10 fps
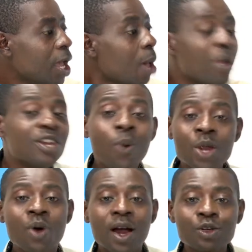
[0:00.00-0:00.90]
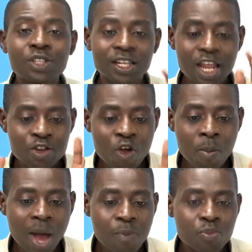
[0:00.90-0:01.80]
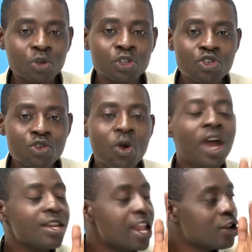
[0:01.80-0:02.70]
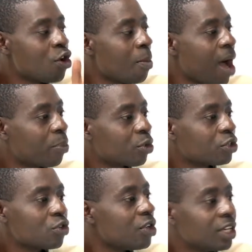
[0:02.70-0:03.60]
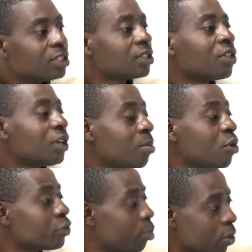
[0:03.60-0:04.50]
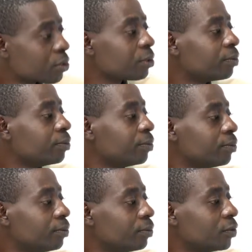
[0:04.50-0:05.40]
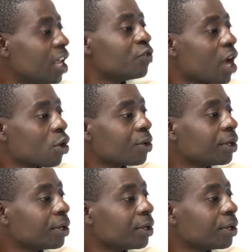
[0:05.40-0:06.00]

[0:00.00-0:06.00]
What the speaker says: But when you want to take the normal procedure, it is 3 months plus, if you are lucky.